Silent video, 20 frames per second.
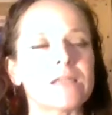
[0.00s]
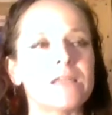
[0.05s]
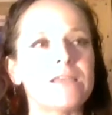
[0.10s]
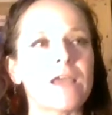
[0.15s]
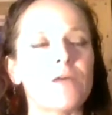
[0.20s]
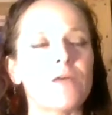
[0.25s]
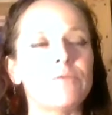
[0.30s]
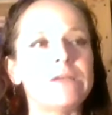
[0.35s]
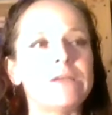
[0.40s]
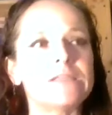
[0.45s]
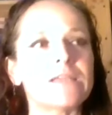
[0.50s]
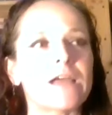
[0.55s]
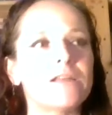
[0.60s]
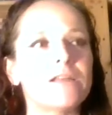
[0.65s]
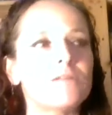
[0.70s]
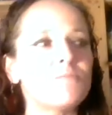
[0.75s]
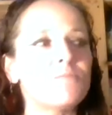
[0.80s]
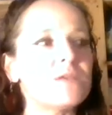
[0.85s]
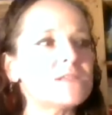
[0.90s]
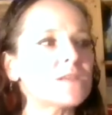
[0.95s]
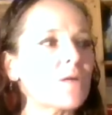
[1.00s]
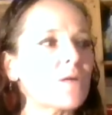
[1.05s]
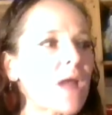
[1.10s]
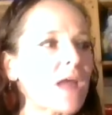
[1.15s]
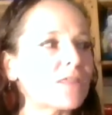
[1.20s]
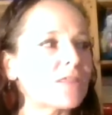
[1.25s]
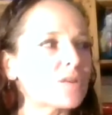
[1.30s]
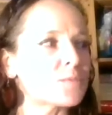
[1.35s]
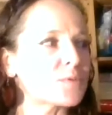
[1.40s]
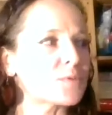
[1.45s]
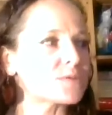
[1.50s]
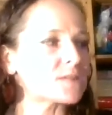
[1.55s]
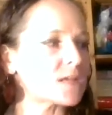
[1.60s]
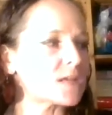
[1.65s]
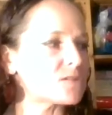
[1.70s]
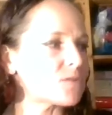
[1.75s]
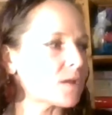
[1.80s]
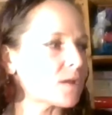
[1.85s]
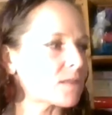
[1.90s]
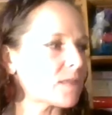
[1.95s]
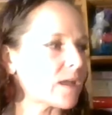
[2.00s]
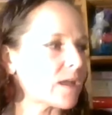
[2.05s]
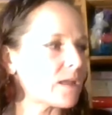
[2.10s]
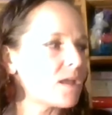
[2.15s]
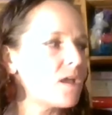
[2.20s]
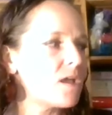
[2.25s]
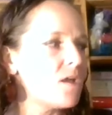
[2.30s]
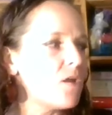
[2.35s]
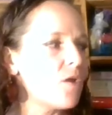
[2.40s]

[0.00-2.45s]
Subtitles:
And yet we tend to be so anthropocentric that